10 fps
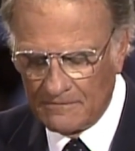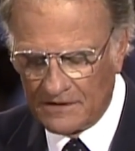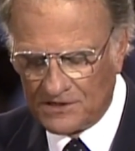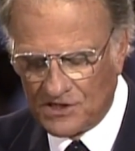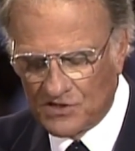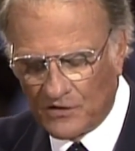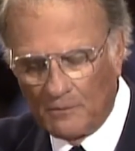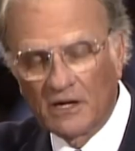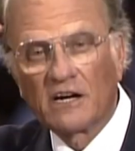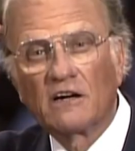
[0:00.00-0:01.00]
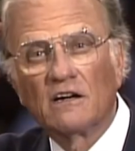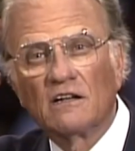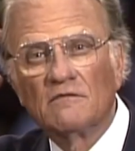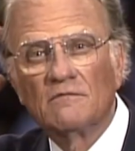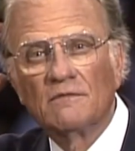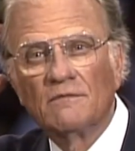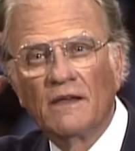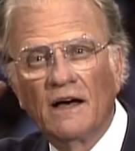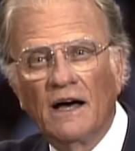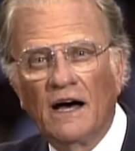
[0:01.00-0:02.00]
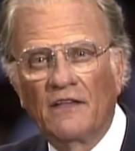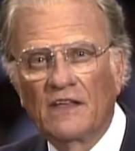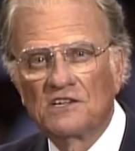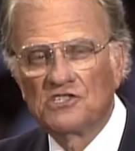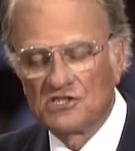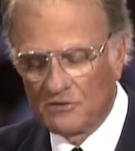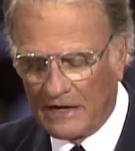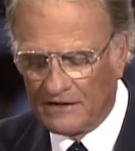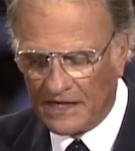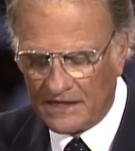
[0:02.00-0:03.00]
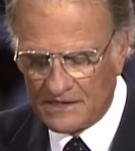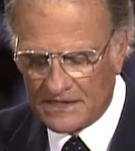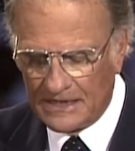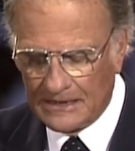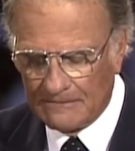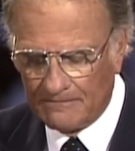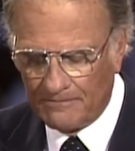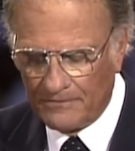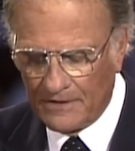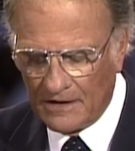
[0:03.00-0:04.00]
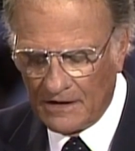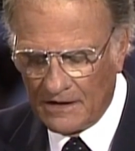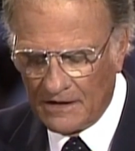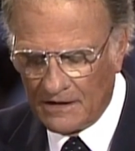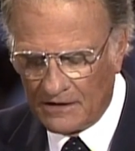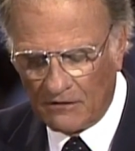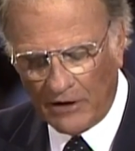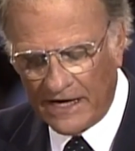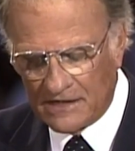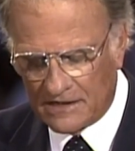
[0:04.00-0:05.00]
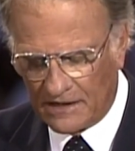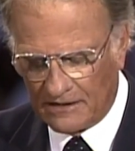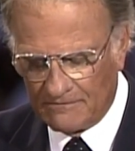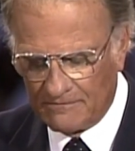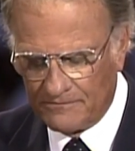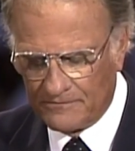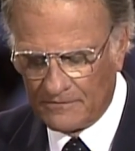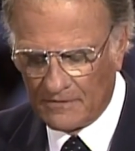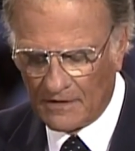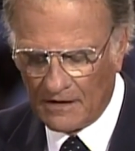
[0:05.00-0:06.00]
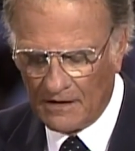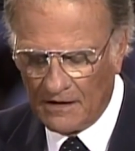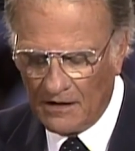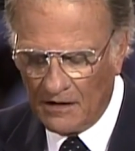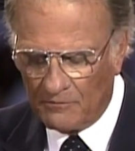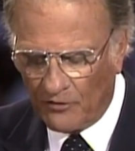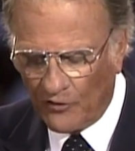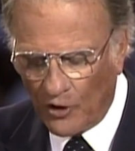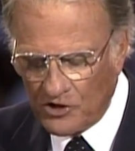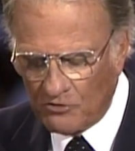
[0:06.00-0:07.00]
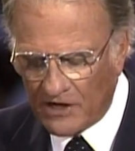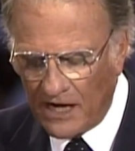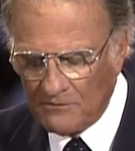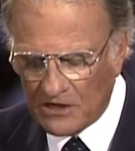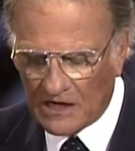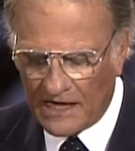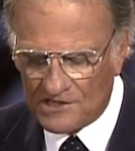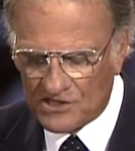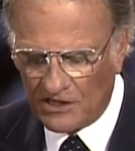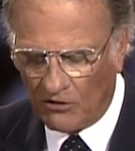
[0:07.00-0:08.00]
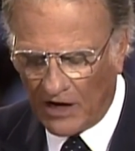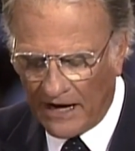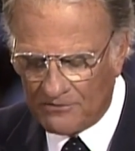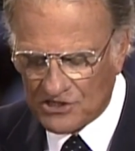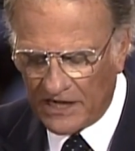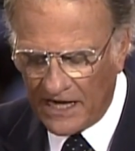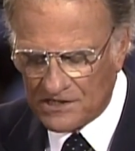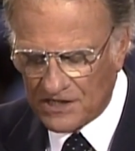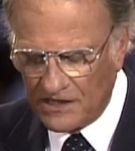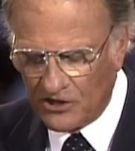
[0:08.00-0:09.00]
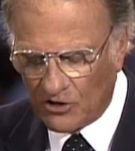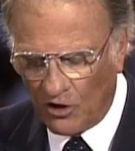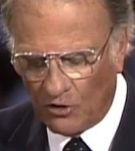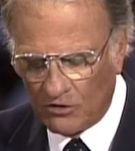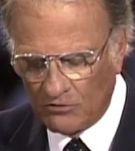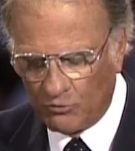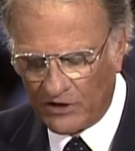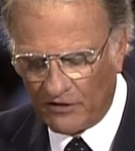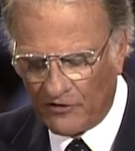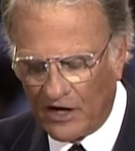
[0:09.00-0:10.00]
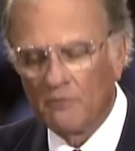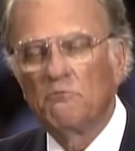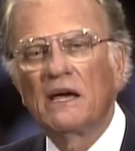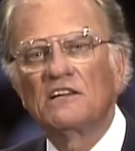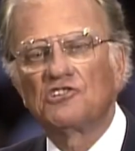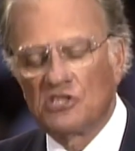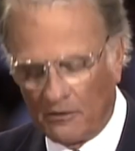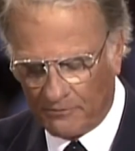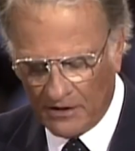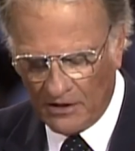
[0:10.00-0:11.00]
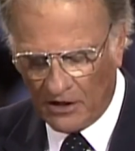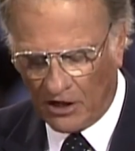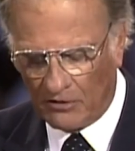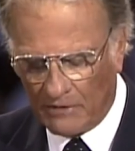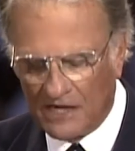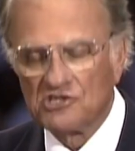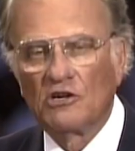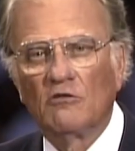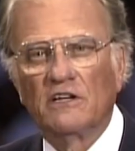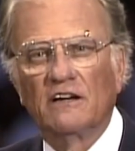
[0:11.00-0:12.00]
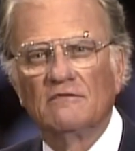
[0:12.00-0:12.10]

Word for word: This is from a girl. I think she's about 19. No, 18. Before you came to Glasgow, I was an 18 year old with a very big chip on my shoulder.